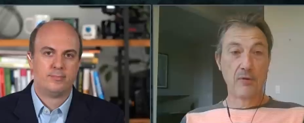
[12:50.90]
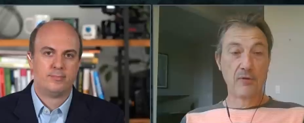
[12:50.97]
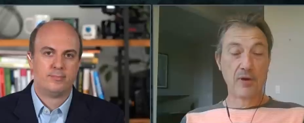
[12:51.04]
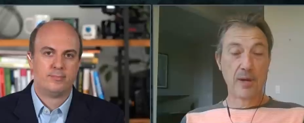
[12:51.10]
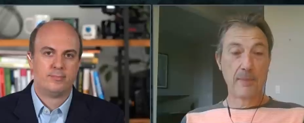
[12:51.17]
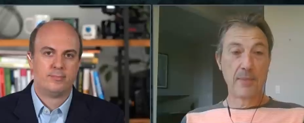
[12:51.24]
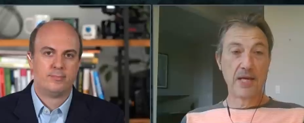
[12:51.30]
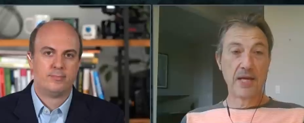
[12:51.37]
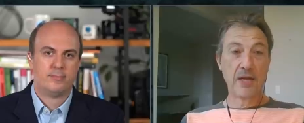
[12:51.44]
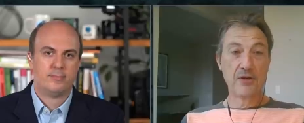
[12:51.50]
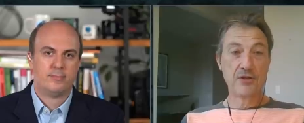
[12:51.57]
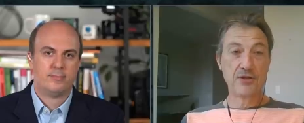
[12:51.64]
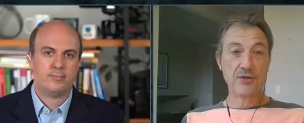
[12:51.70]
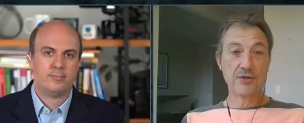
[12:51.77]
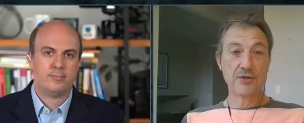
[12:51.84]
Speaker 1: of our
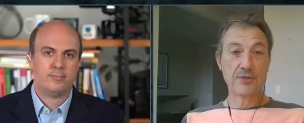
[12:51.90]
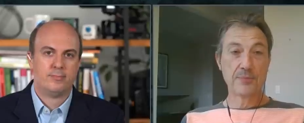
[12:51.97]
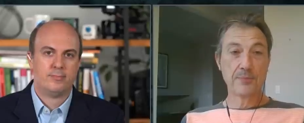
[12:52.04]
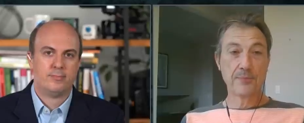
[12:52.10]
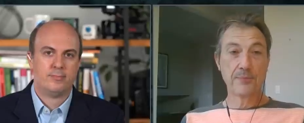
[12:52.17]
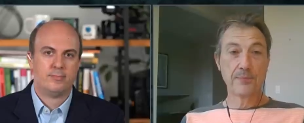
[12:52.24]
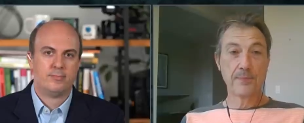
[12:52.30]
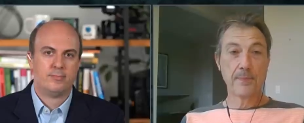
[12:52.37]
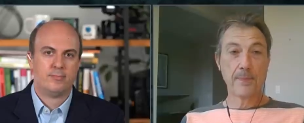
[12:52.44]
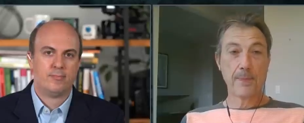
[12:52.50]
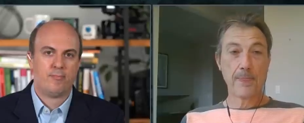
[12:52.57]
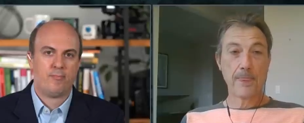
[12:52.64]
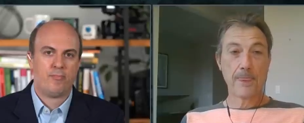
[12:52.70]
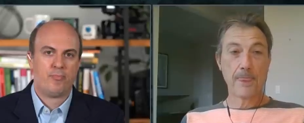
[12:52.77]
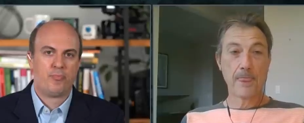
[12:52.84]
applications.
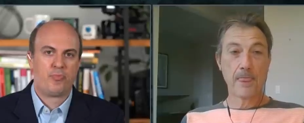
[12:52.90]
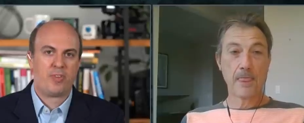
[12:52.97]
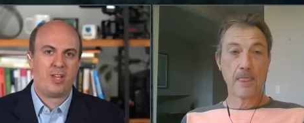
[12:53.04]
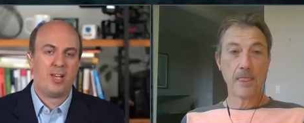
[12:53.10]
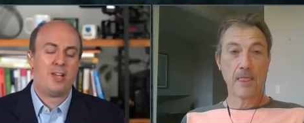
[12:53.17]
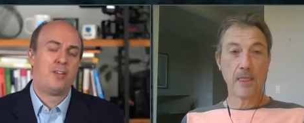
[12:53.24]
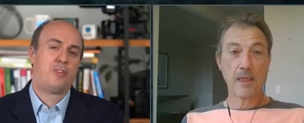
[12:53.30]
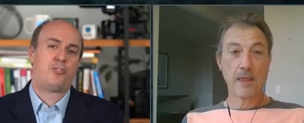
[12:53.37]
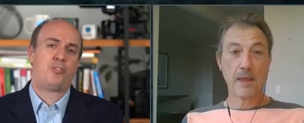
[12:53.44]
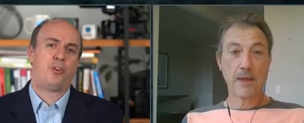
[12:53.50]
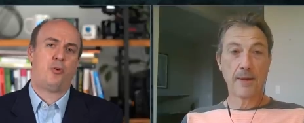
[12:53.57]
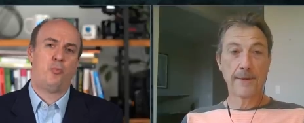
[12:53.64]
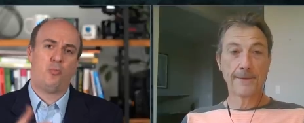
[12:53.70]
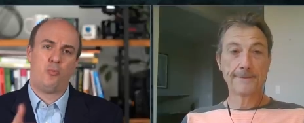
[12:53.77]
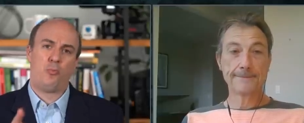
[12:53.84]

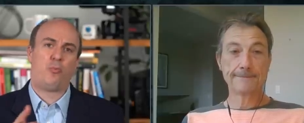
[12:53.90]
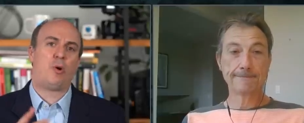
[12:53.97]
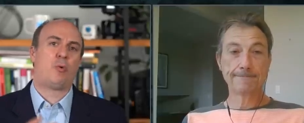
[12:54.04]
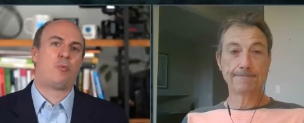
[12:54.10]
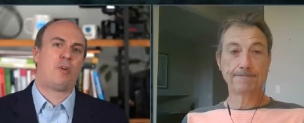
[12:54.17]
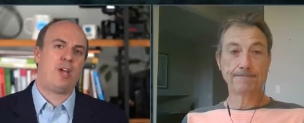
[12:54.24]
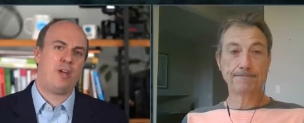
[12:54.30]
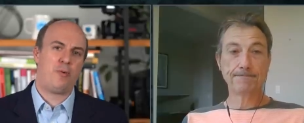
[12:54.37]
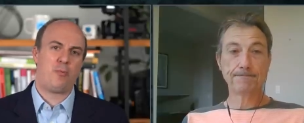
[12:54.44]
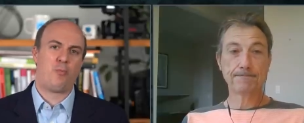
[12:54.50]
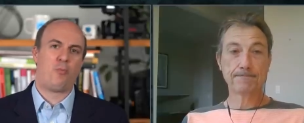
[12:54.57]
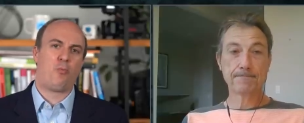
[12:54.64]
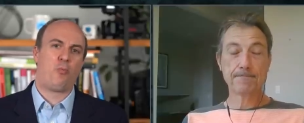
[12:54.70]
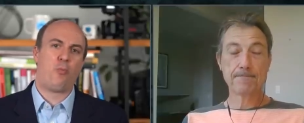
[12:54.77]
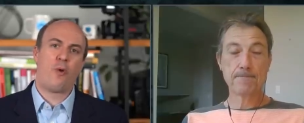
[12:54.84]
Speaker 2: So what, it,
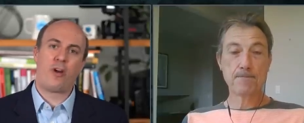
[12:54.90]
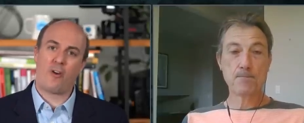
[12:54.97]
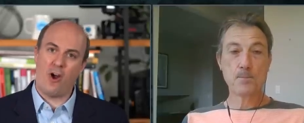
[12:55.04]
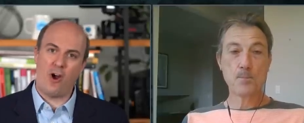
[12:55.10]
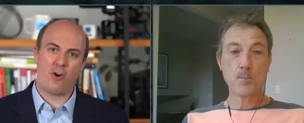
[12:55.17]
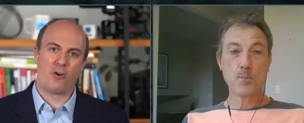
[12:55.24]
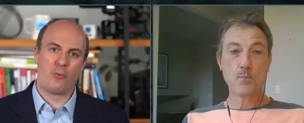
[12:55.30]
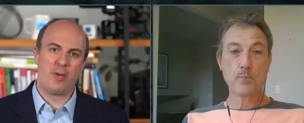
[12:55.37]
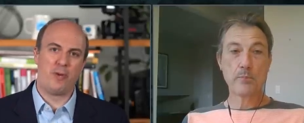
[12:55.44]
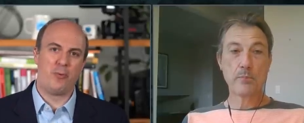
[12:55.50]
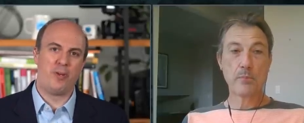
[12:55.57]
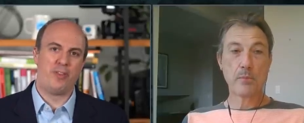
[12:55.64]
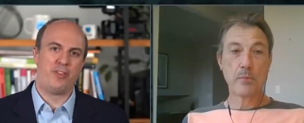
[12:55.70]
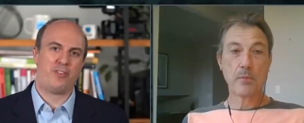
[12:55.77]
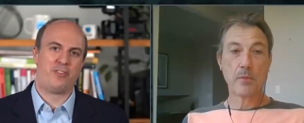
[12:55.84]
where are we
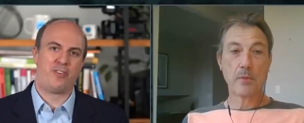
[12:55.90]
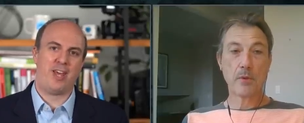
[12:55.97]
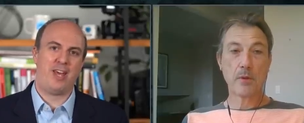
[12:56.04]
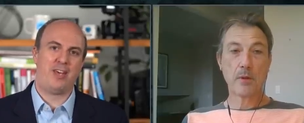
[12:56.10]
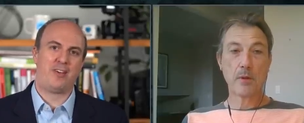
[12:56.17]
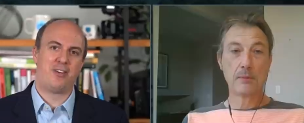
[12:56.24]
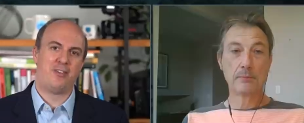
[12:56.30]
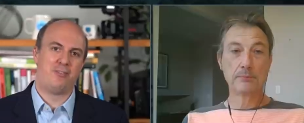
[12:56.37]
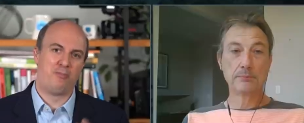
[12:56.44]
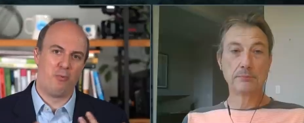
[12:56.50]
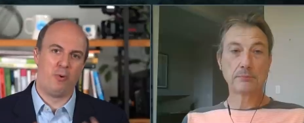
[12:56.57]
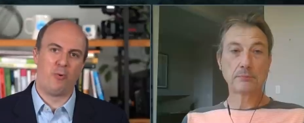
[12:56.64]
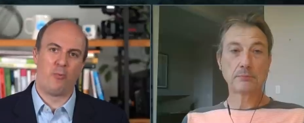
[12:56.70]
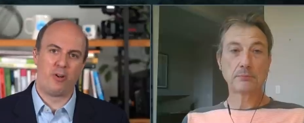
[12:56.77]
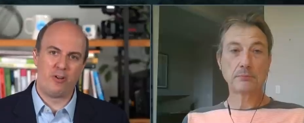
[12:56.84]
with the state of
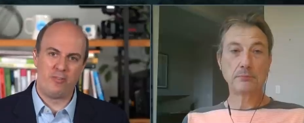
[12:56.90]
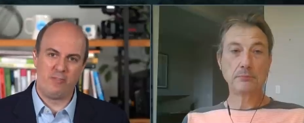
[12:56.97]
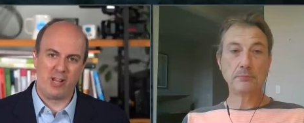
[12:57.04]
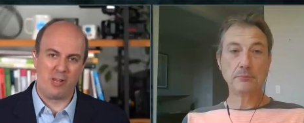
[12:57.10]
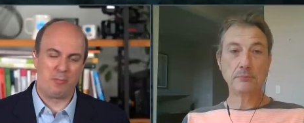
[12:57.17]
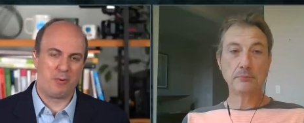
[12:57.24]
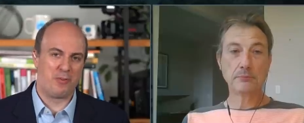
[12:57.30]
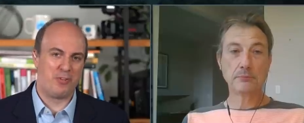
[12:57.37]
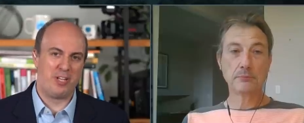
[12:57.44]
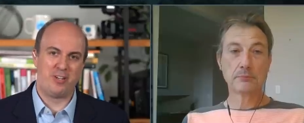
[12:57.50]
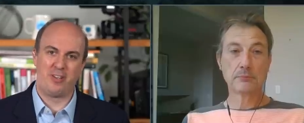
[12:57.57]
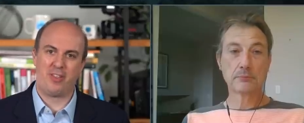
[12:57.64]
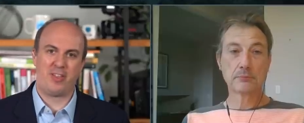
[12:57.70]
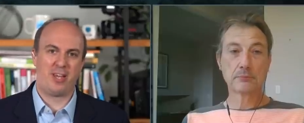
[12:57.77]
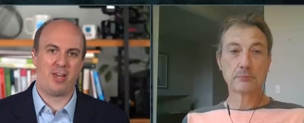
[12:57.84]
what, what do developers
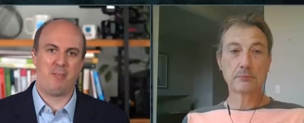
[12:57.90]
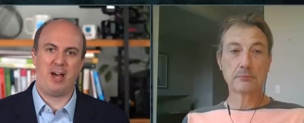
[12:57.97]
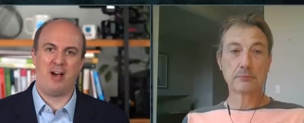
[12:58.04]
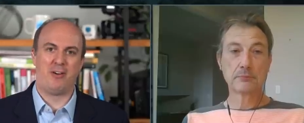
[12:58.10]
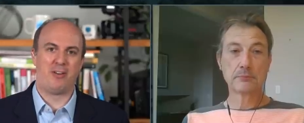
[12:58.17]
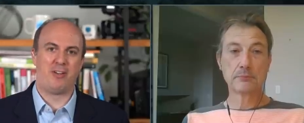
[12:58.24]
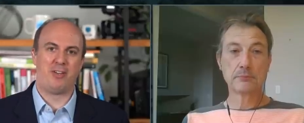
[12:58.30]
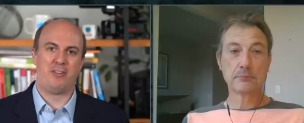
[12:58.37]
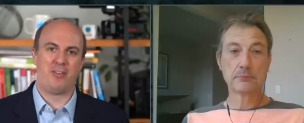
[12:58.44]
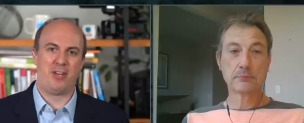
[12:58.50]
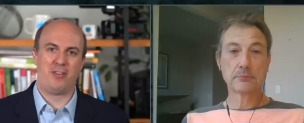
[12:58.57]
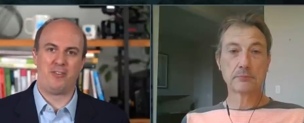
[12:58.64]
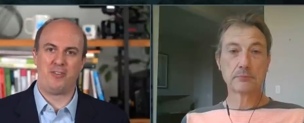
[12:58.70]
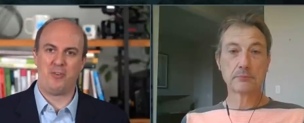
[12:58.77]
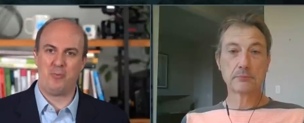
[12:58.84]
need to think about? Is,
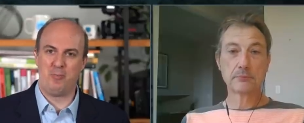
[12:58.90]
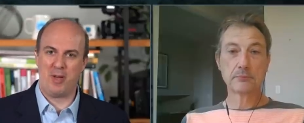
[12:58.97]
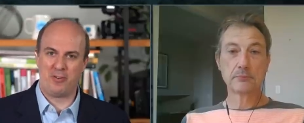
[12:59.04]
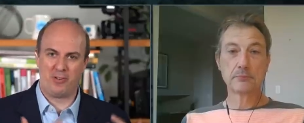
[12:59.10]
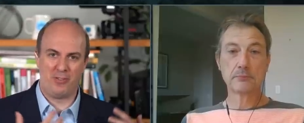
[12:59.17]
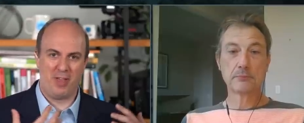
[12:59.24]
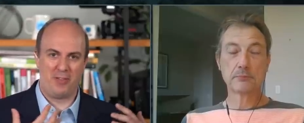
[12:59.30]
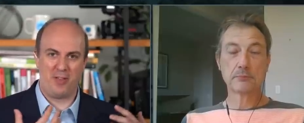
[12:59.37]
is, you mentioned